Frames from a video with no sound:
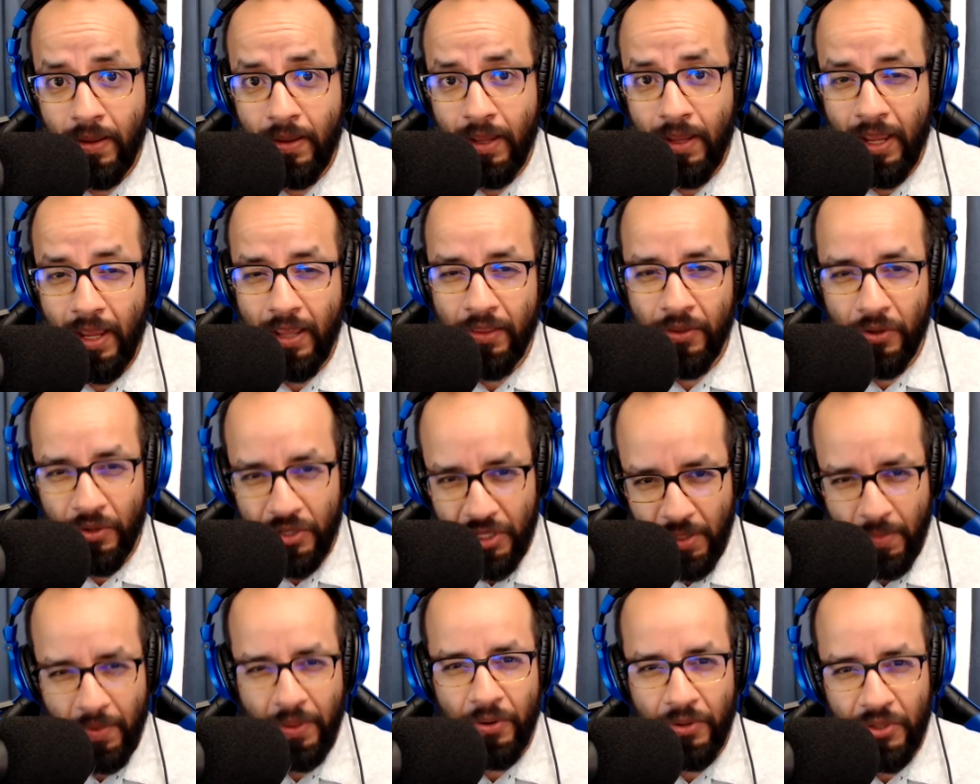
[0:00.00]
And there's
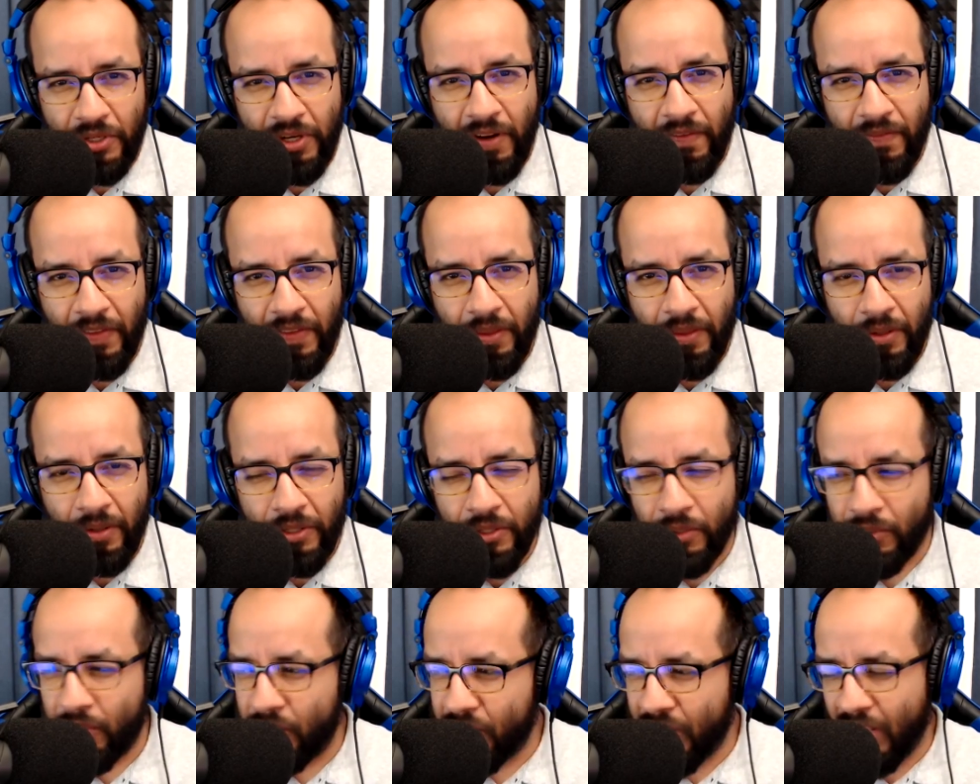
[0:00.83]
some other stuff in there too.
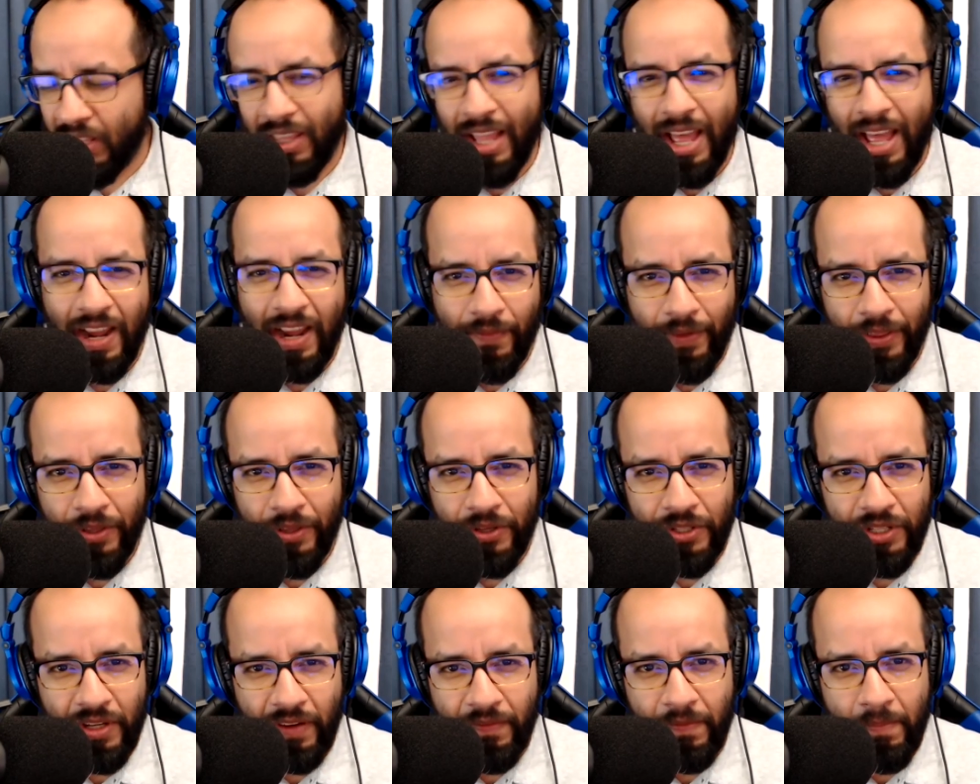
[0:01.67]
There's a lot of other
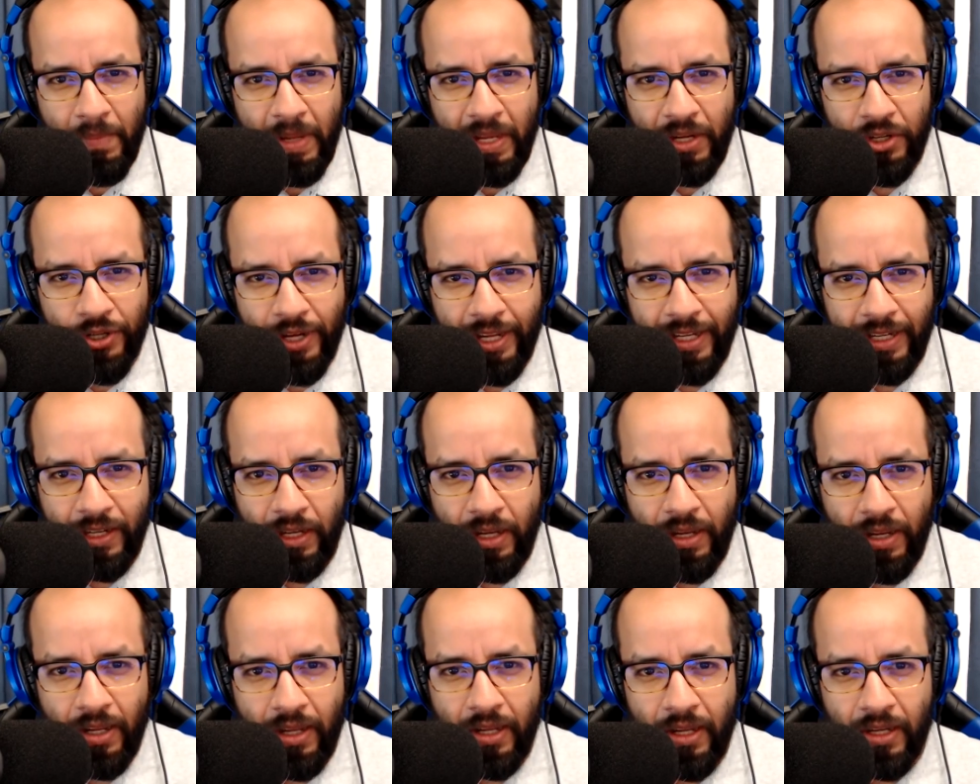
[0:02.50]
stuff me and Jack
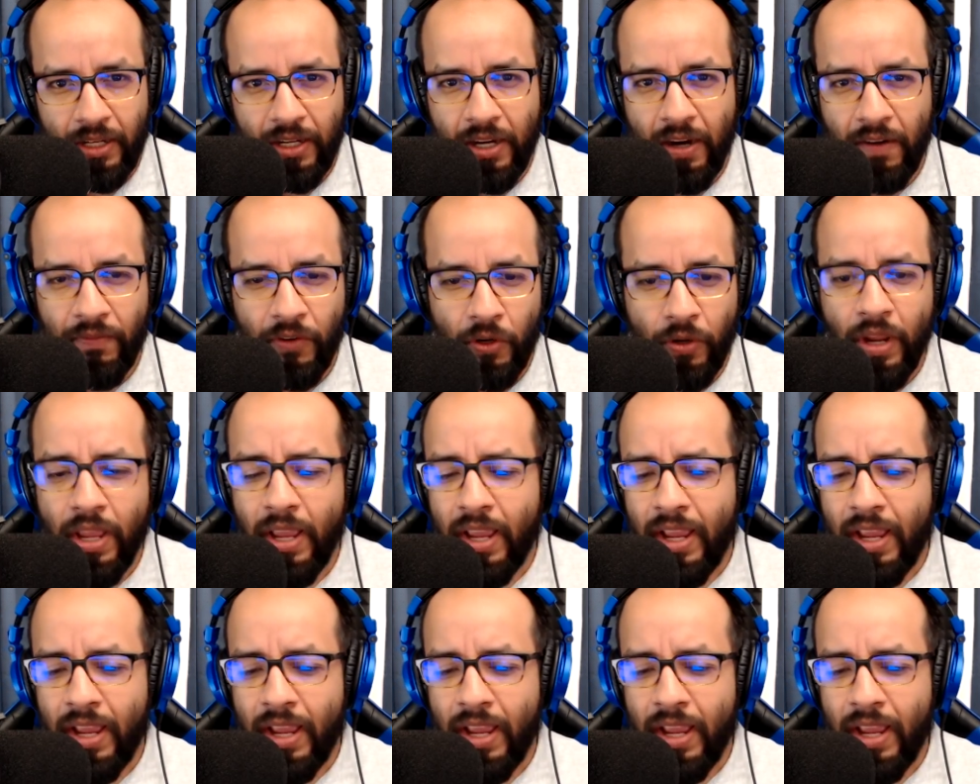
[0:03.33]
cover.